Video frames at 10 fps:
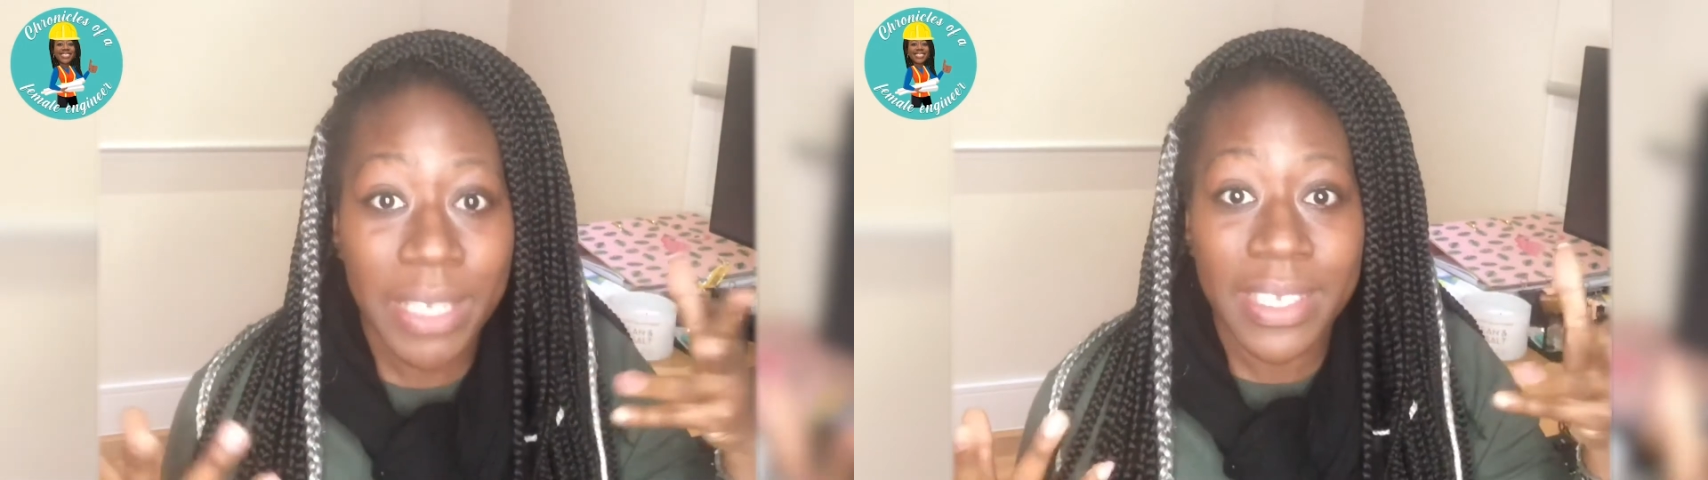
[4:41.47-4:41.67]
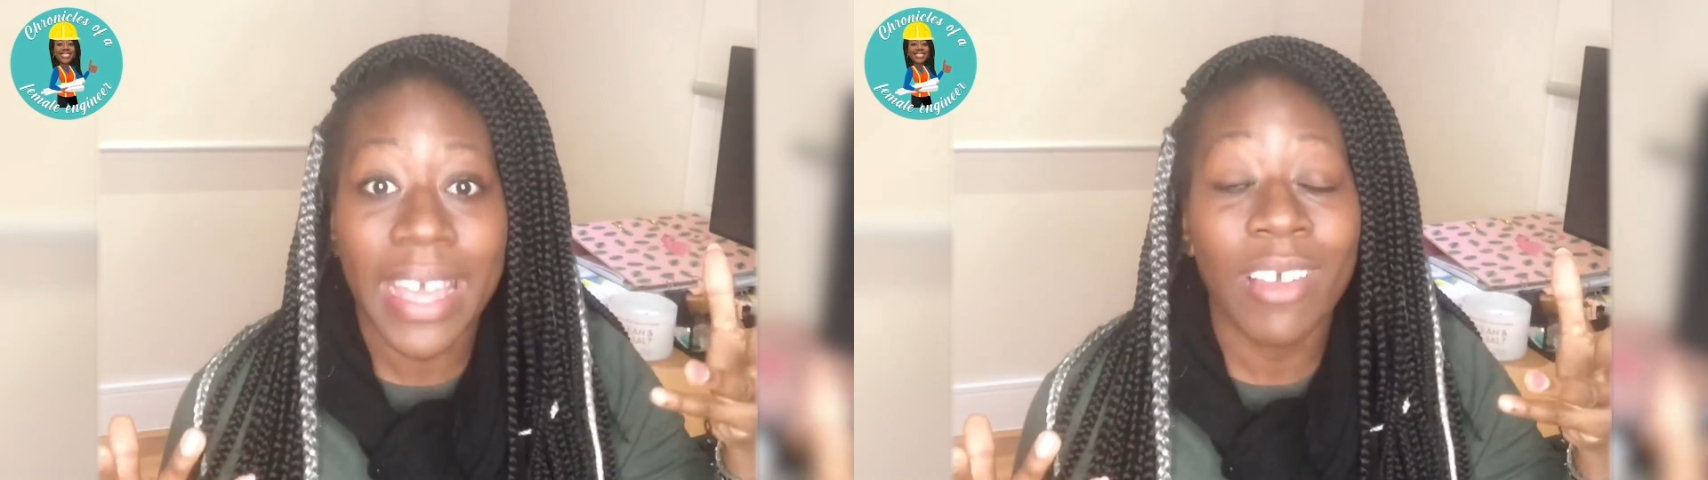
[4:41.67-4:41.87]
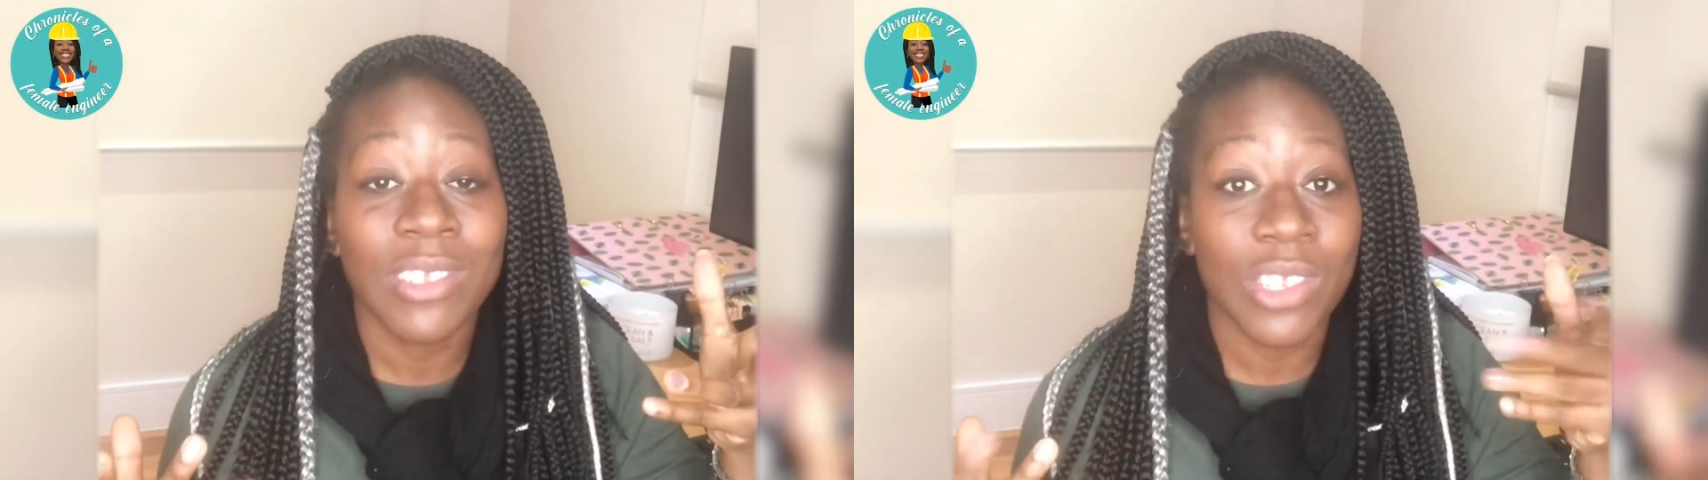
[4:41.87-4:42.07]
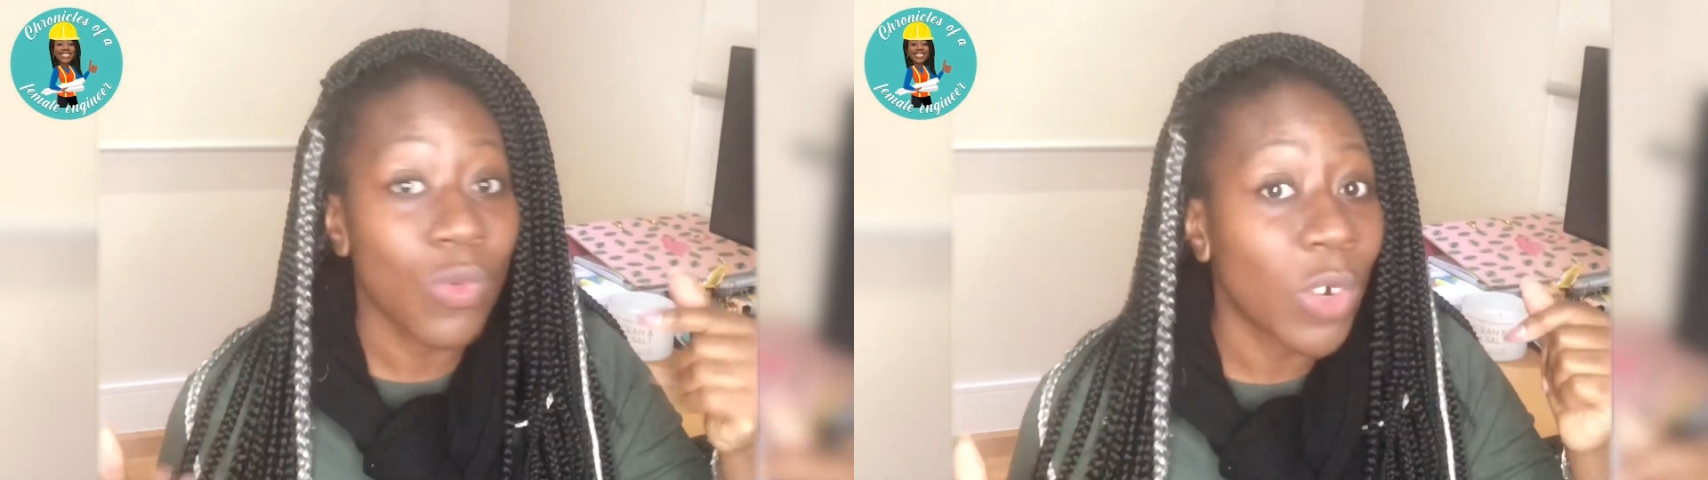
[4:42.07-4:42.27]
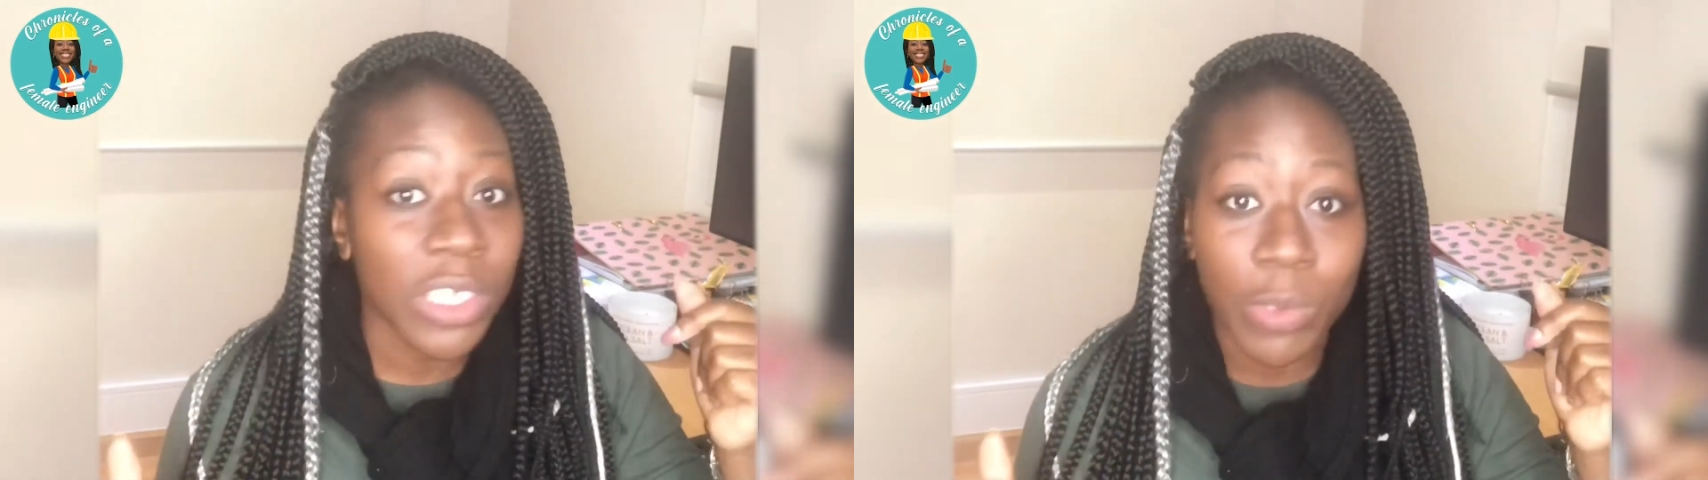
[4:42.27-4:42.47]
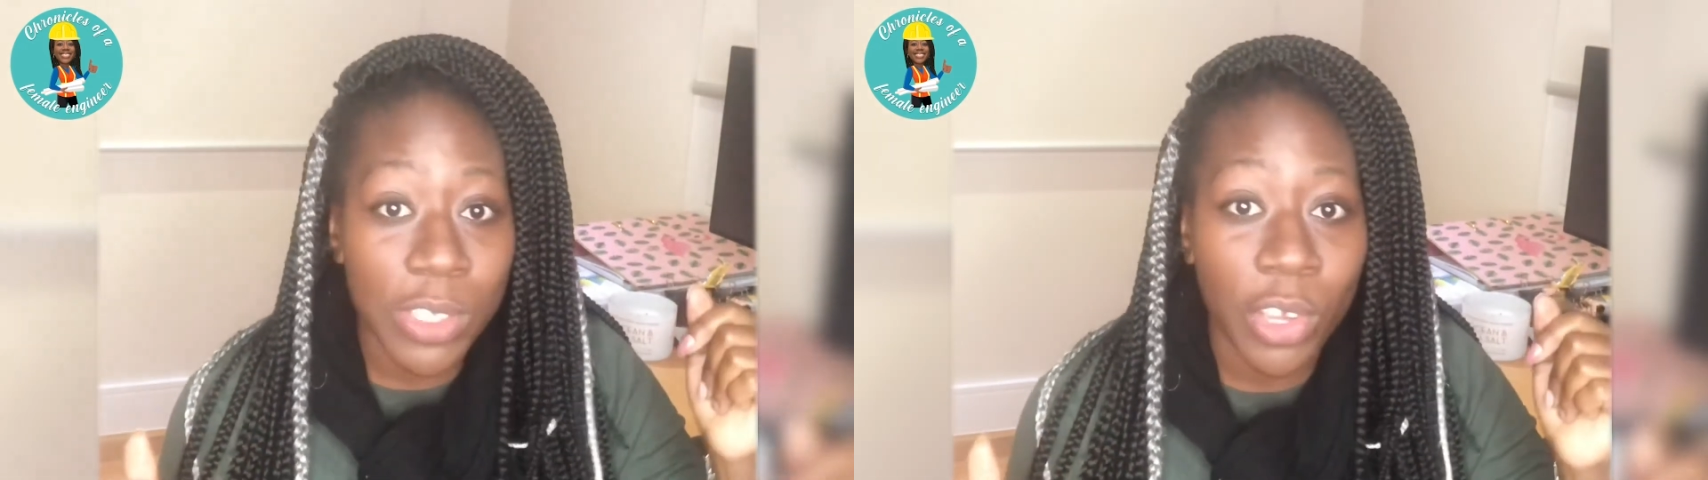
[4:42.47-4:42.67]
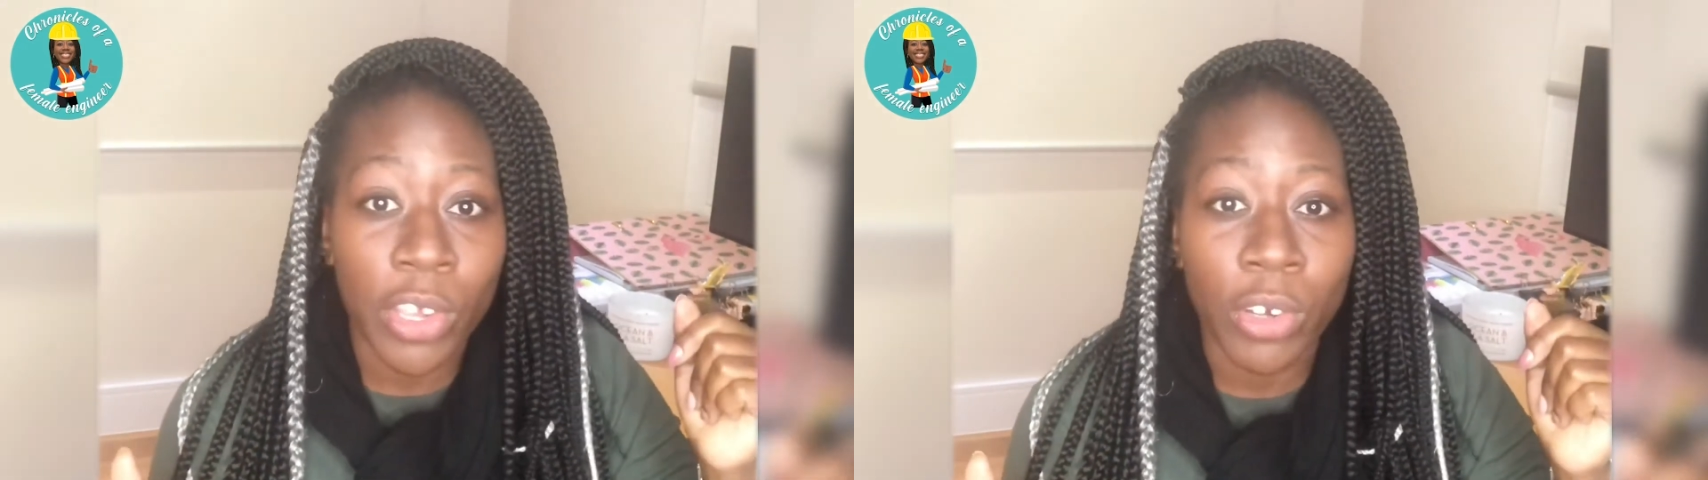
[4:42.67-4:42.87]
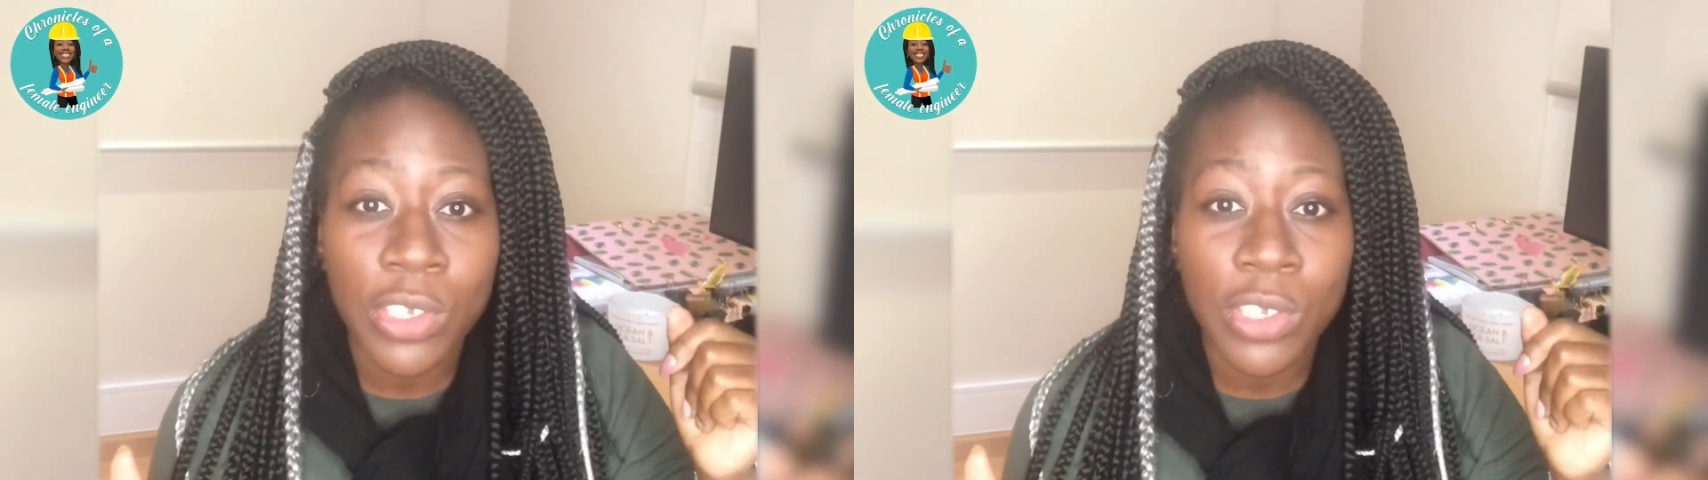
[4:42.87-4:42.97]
sounds and you wonder what's going on.